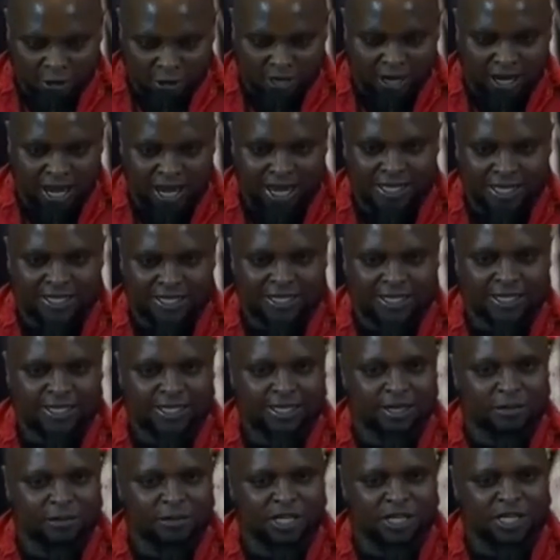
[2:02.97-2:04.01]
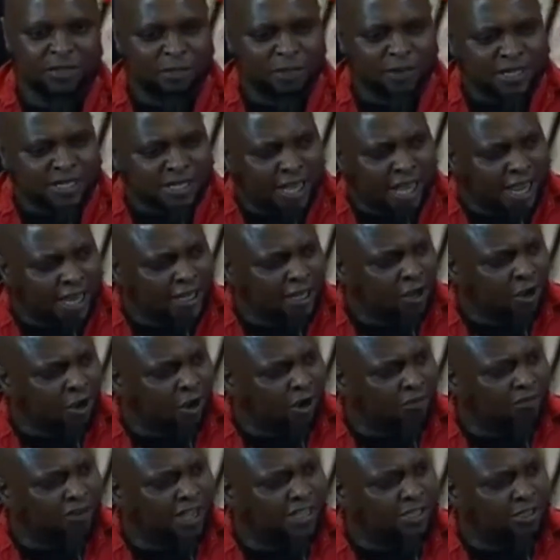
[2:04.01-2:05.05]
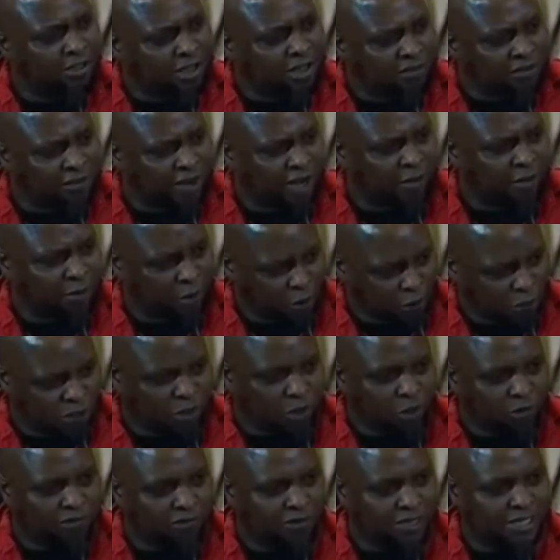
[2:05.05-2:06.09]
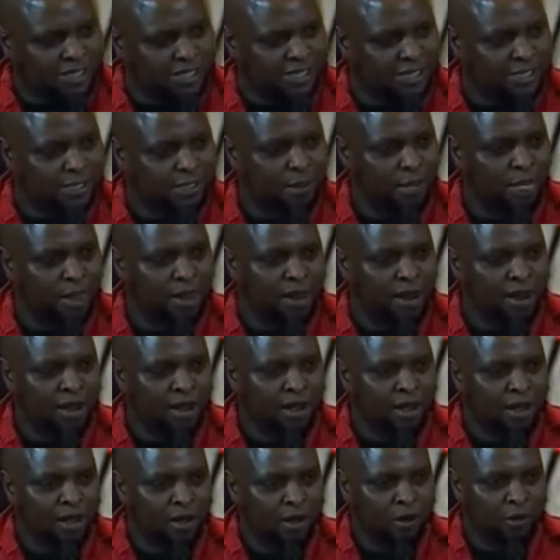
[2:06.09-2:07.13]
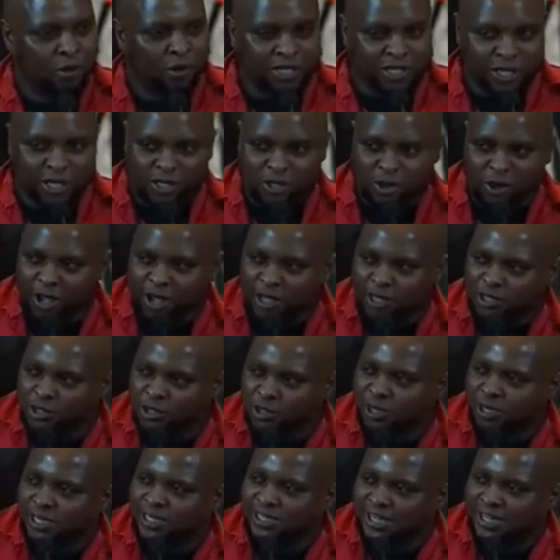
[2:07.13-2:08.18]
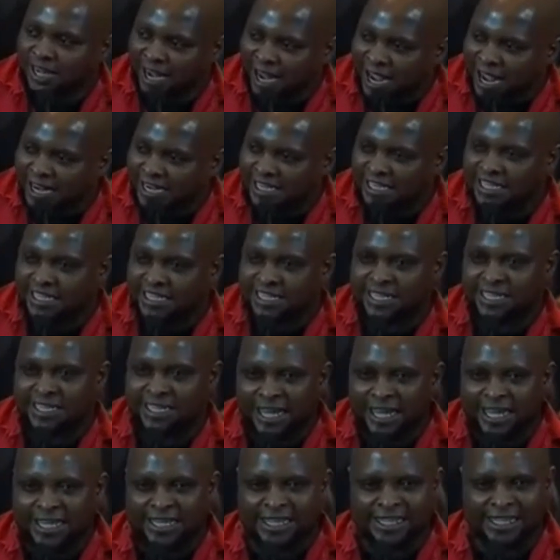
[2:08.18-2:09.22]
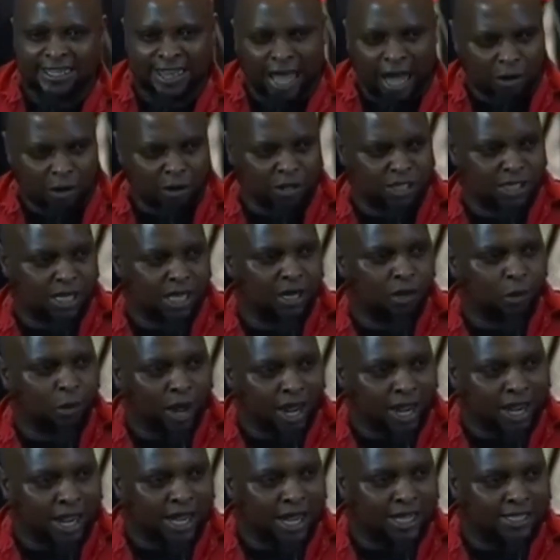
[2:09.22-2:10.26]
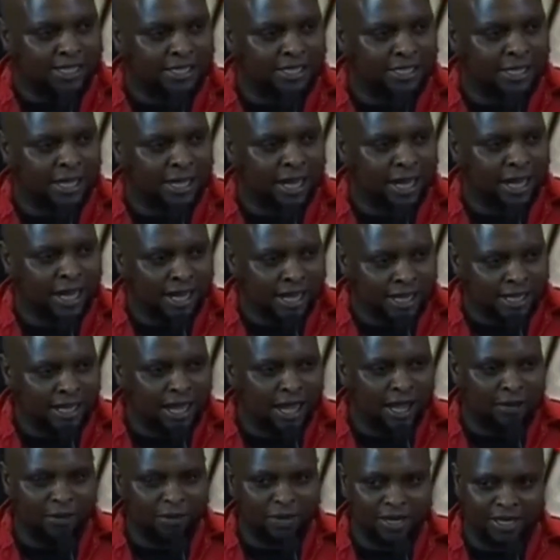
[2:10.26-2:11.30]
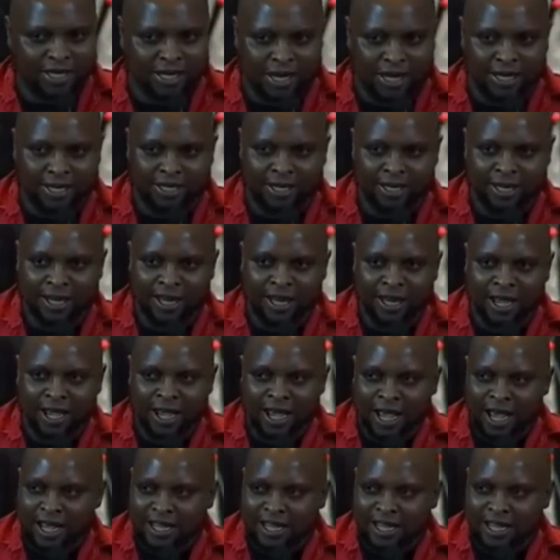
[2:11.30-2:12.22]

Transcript: synchronized system. She's presiding over a South African post office, which is going to retrench 6,000 workers in the immediate.